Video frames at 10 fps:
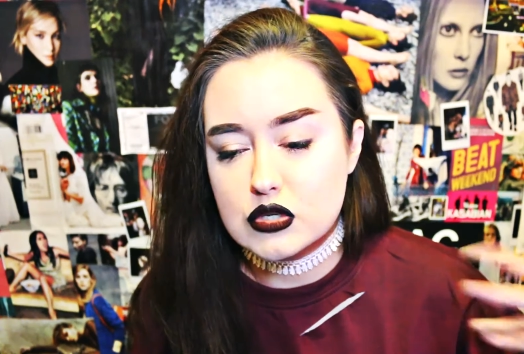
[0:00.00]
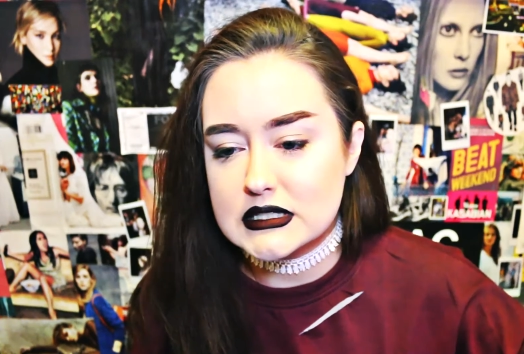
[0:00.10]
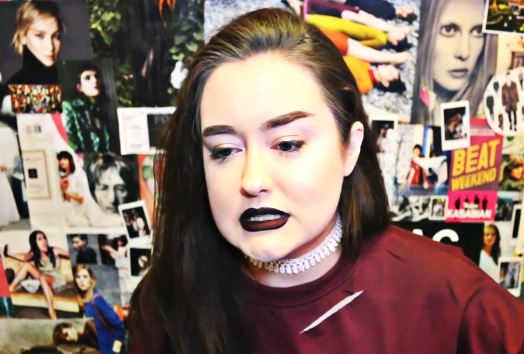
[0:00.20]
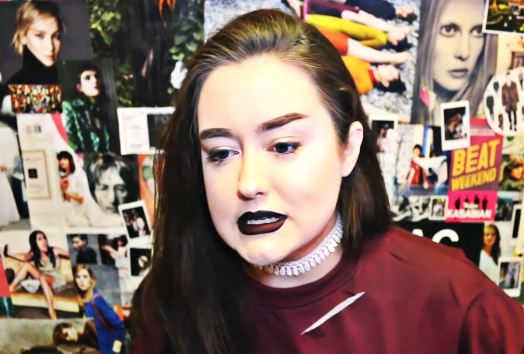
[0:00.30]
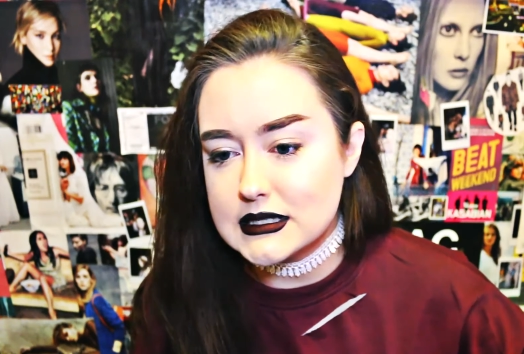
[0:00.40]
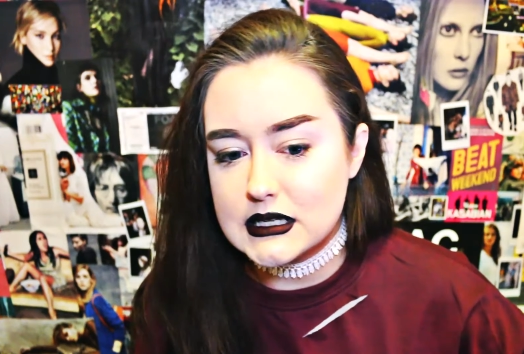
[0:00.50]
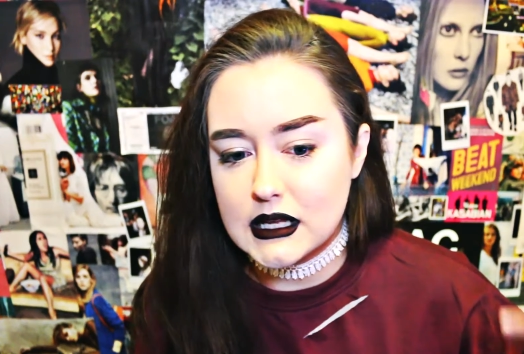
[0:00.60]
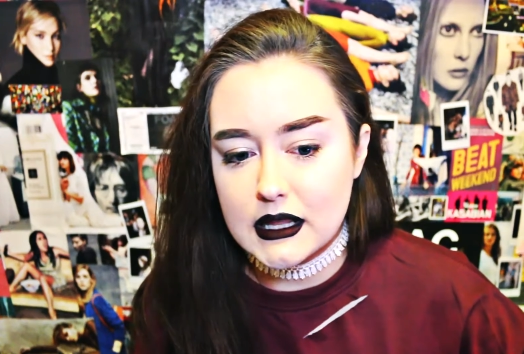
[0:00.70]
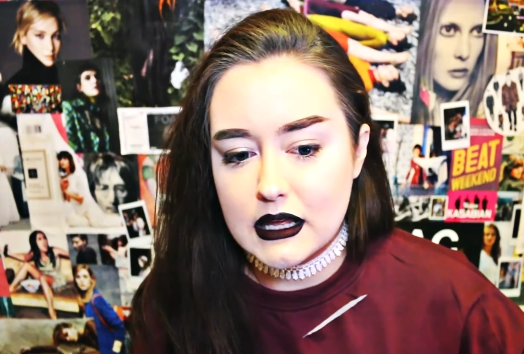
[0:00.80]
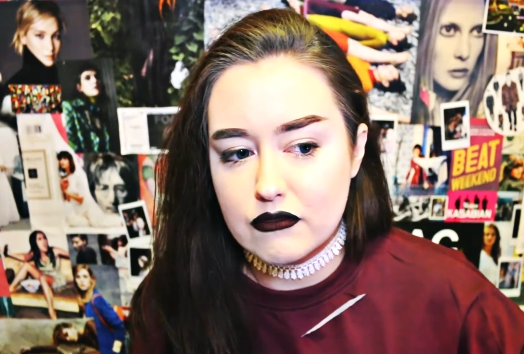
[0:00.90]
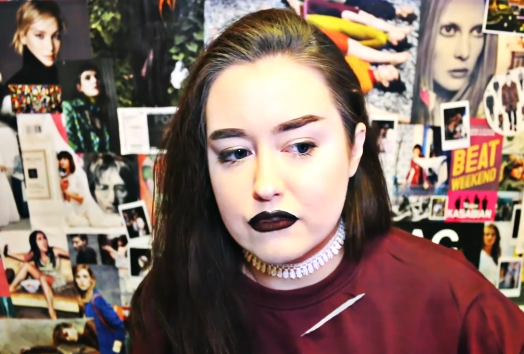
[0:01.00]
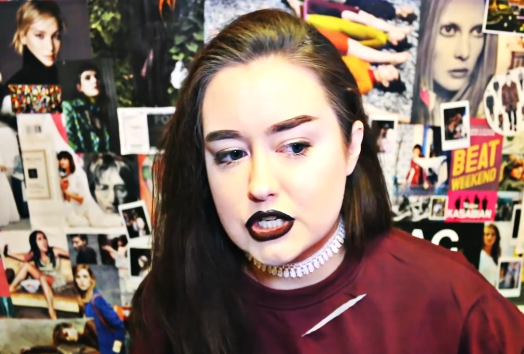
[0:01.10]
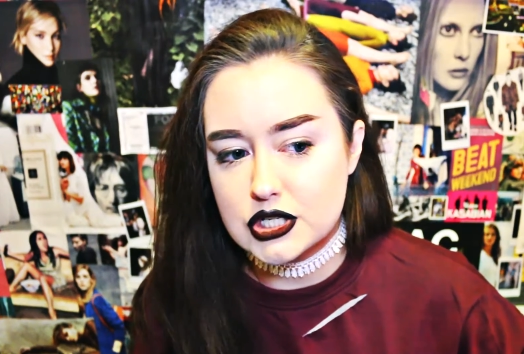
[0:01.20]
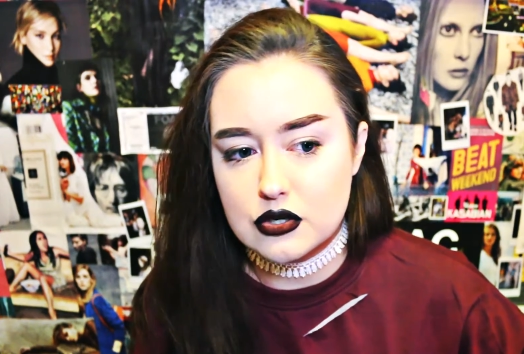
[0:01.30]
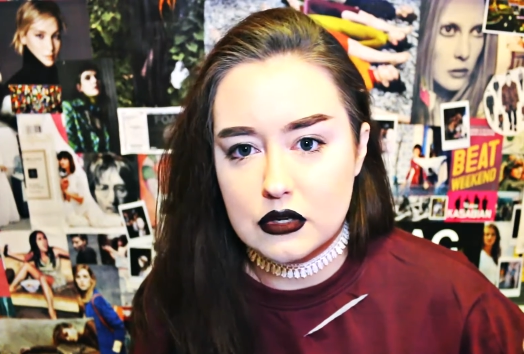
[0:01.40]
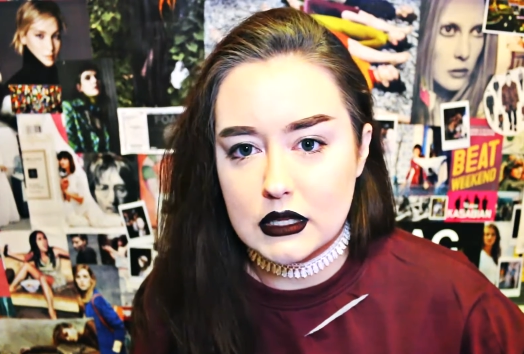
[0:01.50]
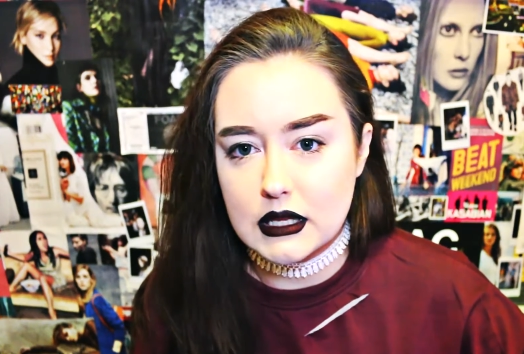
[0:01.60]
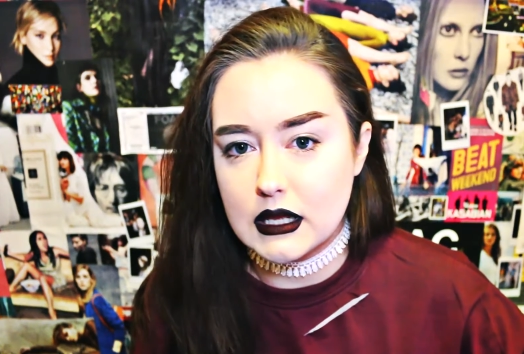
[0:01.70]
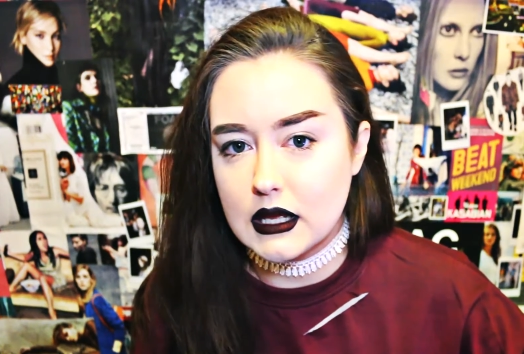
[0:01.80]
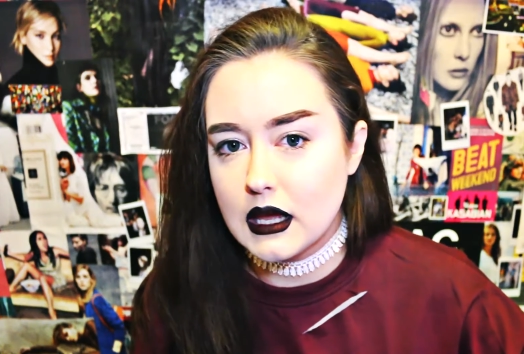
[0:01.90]
Speaker 1: stylistically,
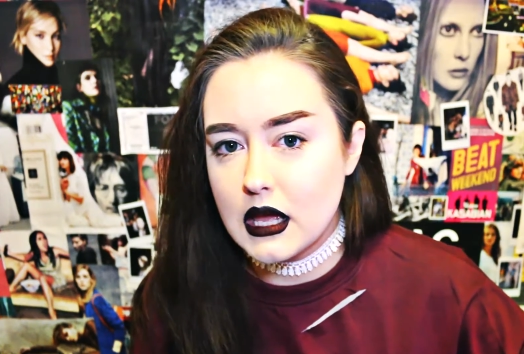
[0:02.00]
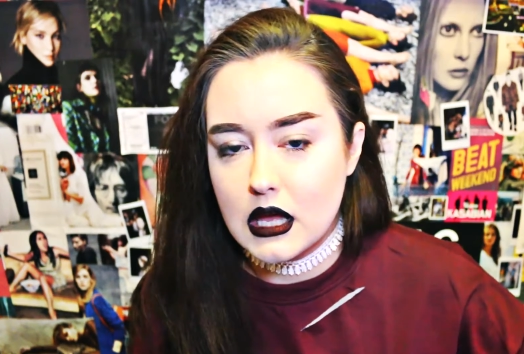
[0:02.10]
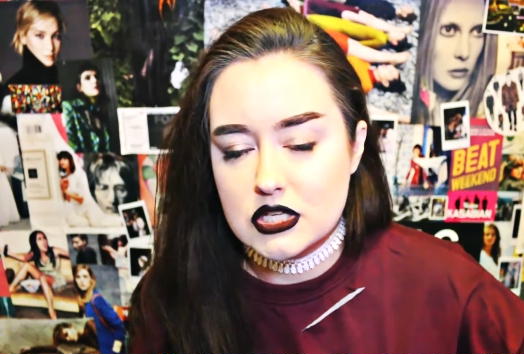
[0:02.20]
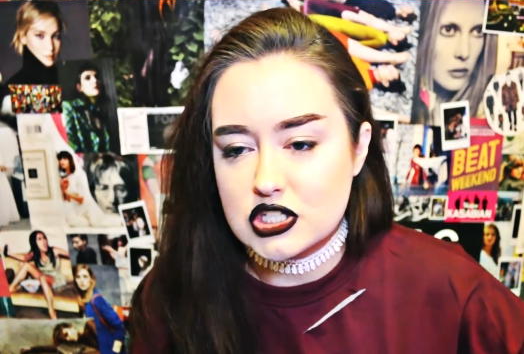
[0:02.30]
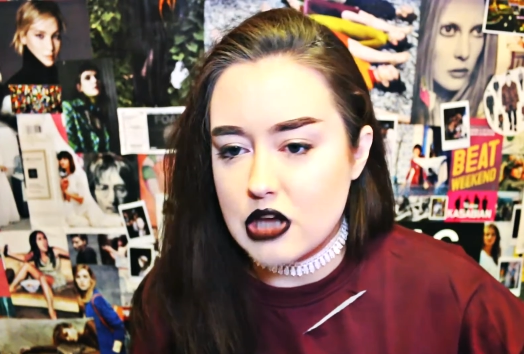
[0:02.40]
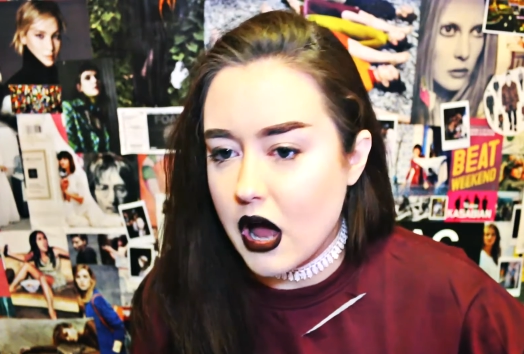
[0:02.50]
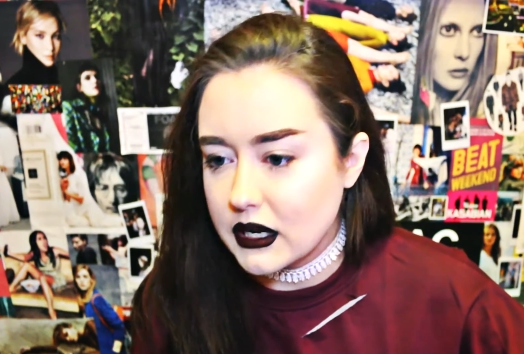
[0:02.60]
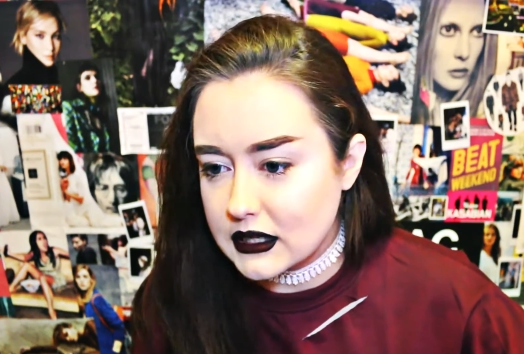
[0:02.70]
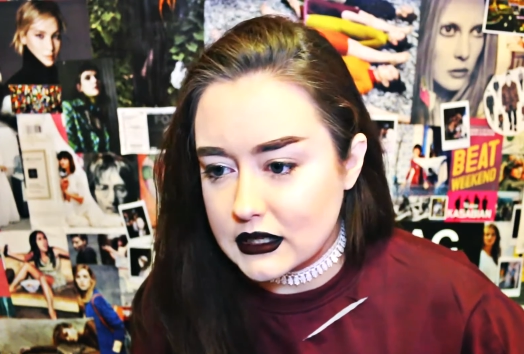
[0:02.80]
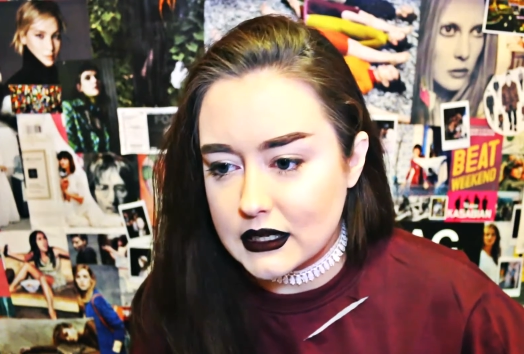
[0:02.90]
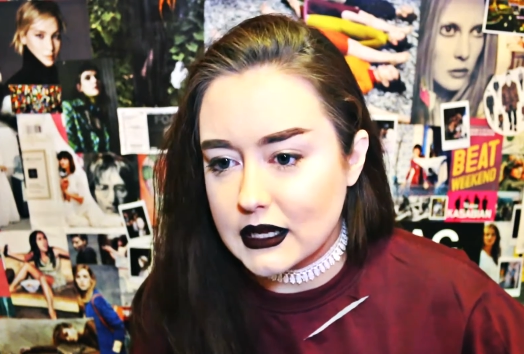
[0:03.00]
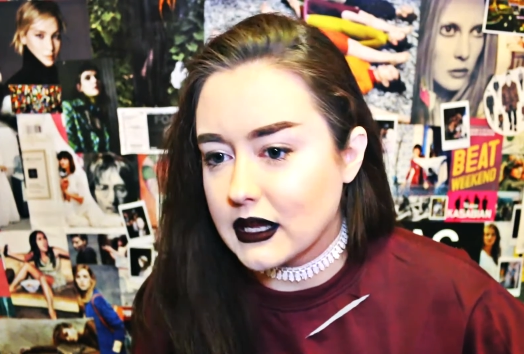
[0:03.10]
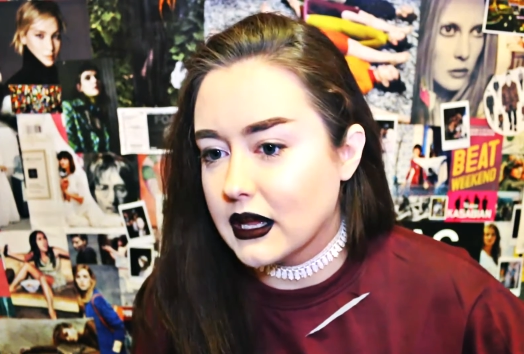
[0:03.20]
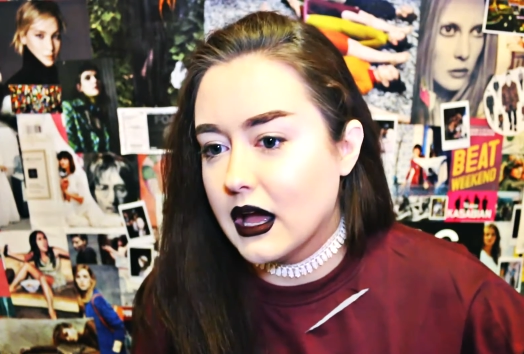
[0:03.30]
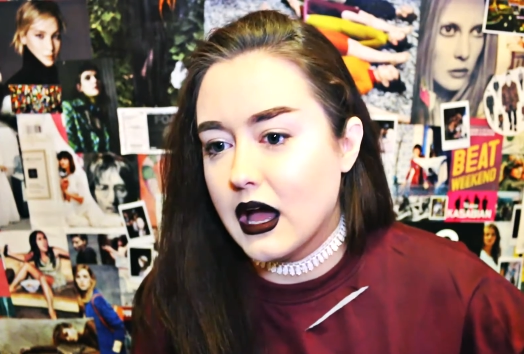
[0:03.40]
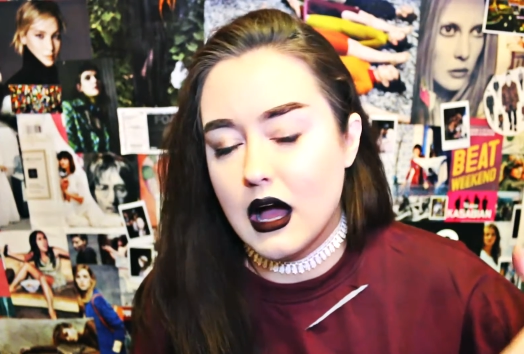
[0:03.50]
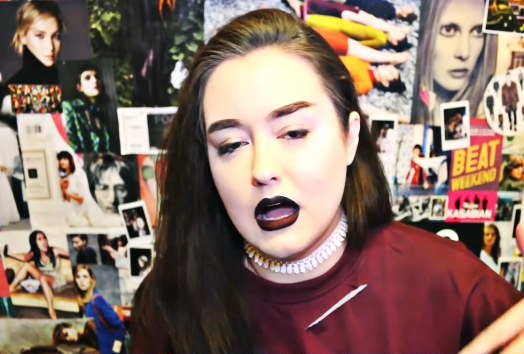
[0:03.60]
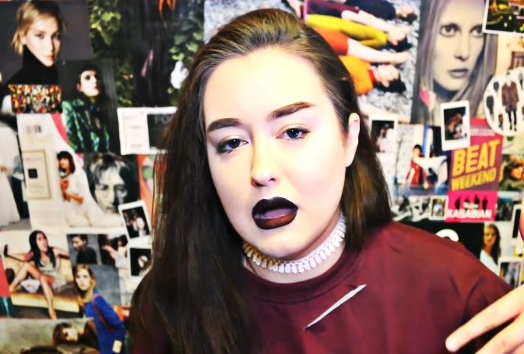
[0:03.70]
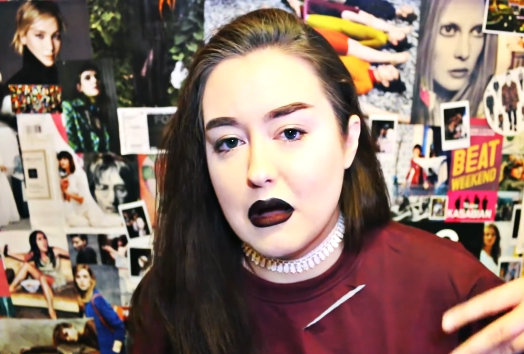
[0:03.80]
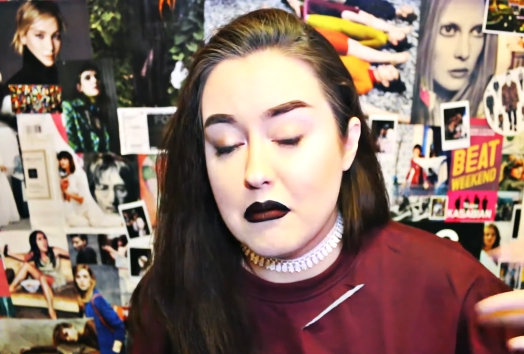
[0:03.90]
visually, sonically,
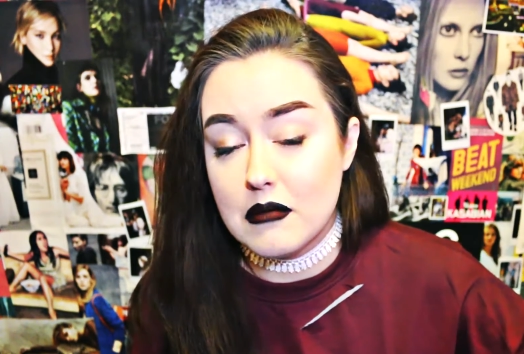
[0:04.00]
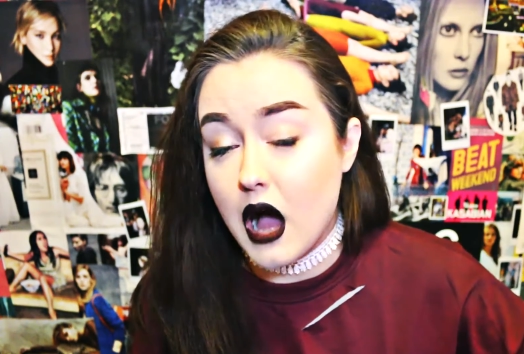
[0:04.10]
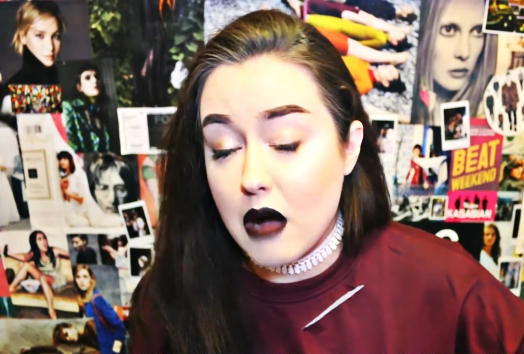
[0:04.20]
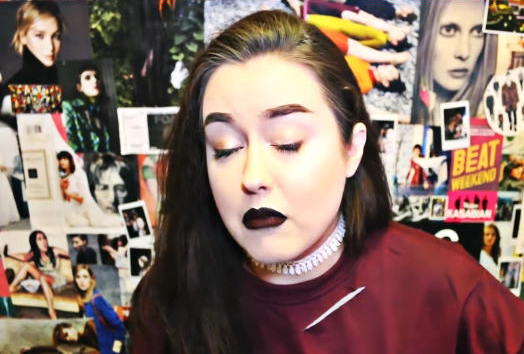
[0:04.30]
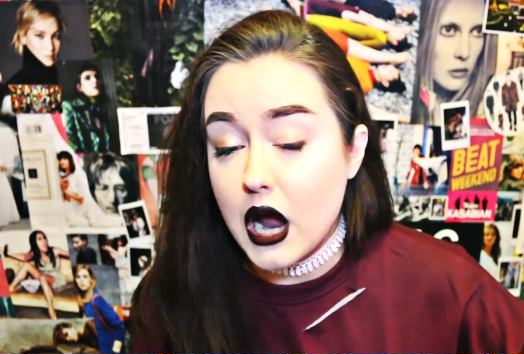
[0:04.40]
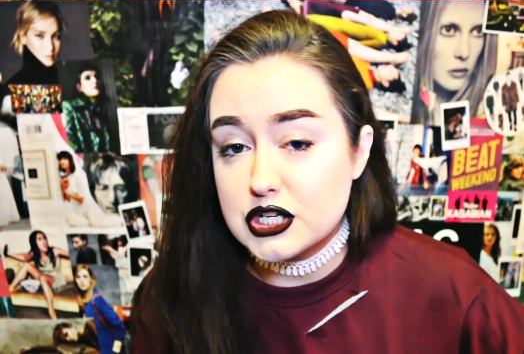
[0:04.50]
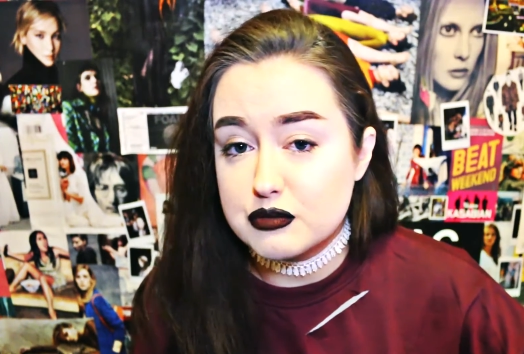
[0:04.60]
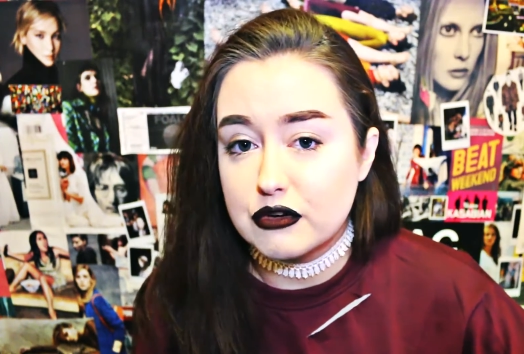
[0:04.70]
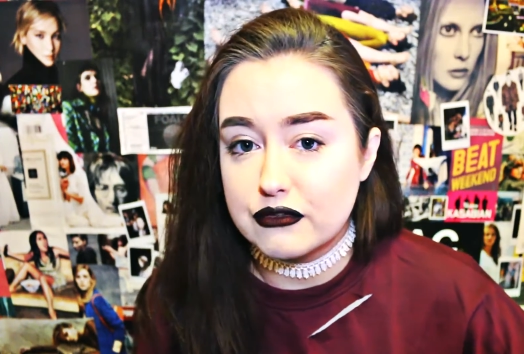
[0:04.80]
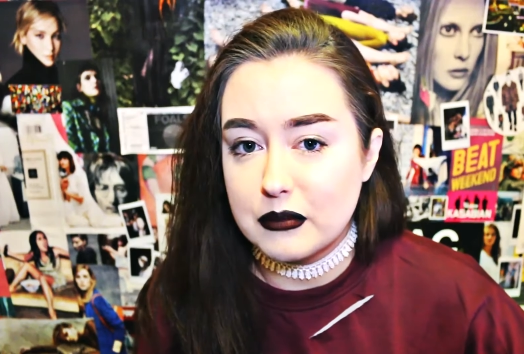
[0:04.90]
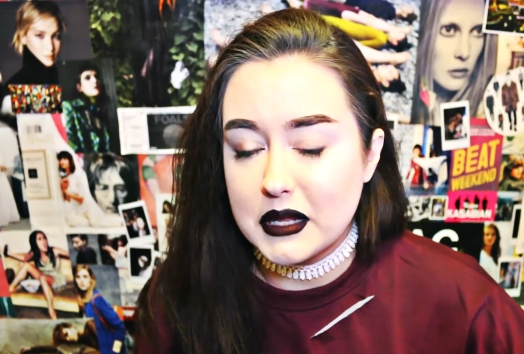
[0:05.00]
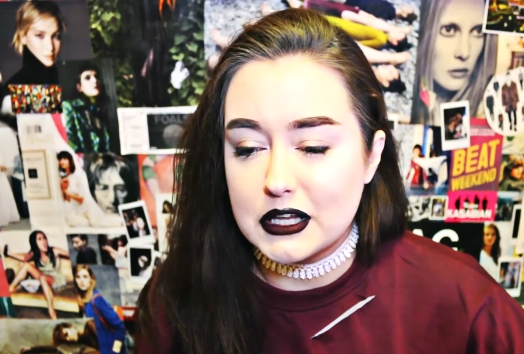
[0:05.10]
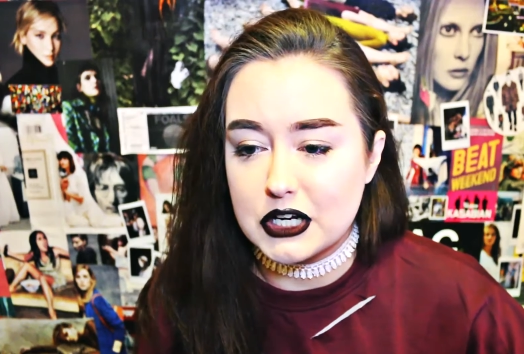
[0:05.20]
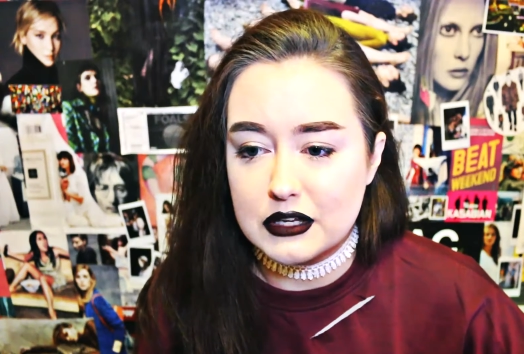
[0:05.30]
are much more familiar.